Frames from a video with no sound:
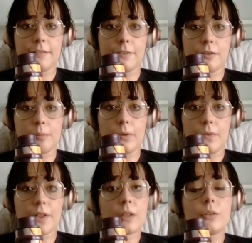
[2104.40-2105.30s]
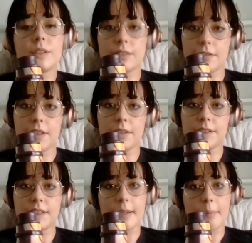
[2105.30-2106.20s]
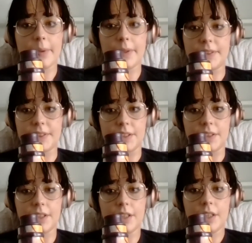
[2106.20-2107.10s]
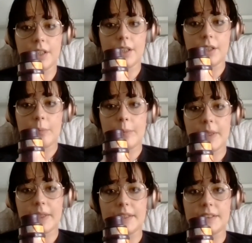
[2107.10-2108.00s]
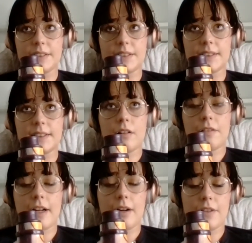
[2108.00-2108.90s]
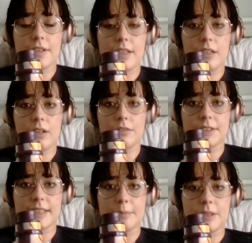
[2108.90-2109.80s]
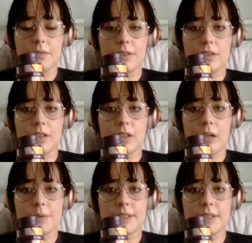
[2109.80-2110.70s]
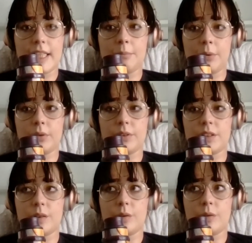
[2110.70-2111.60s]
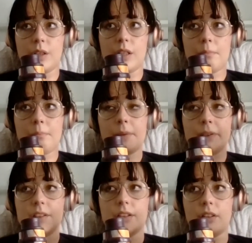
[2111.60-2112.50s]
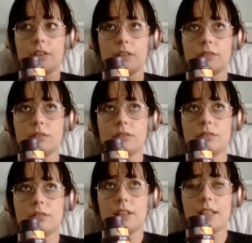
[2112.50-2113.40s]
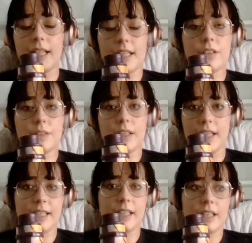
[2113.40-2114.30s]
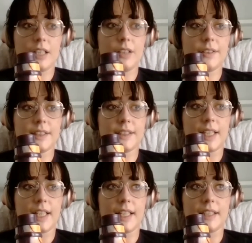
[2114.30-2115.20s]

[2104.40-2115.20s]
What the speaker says: vulnerable, the closer I feel to that person because of how they are receptive and accommodating, but also building on, like you again, like you say,